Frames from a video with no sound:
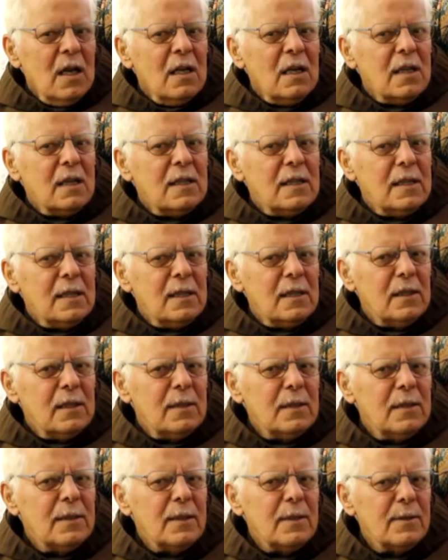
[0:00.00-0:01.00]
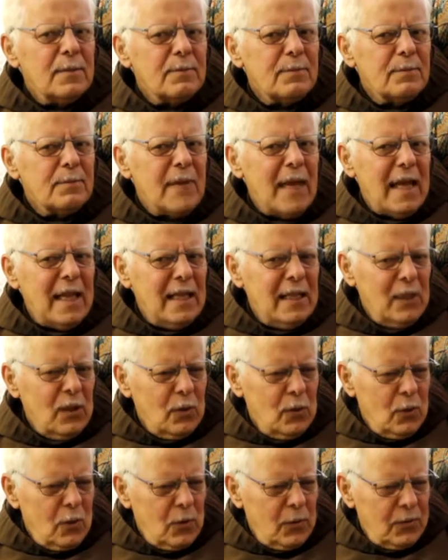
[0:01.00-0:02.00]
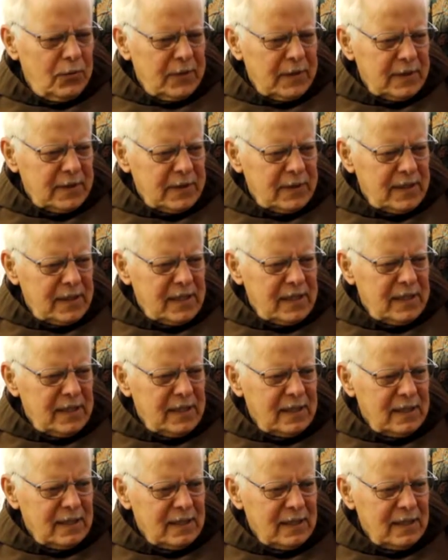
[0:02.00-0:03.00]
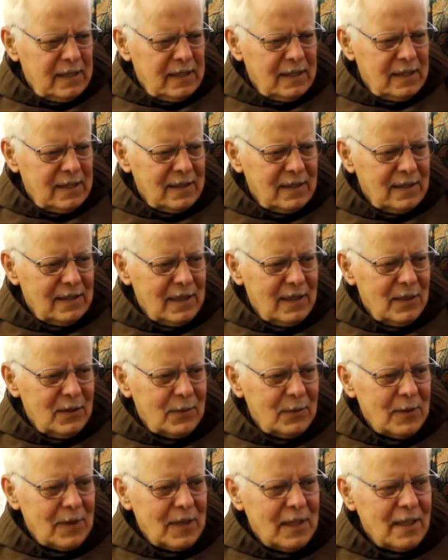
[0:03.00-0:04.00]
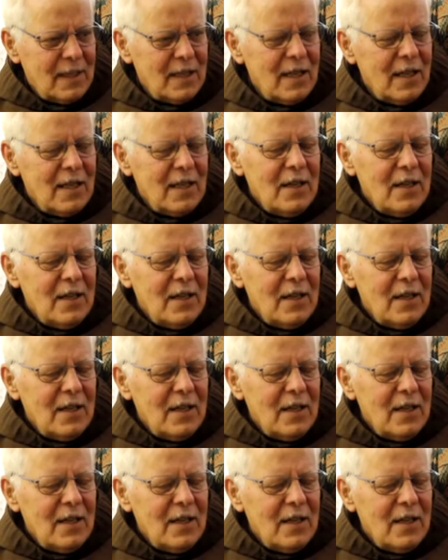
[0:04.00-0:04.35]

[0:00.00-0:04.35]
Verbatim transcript: Uh, many orphans, mm -hmm. you know. Uh,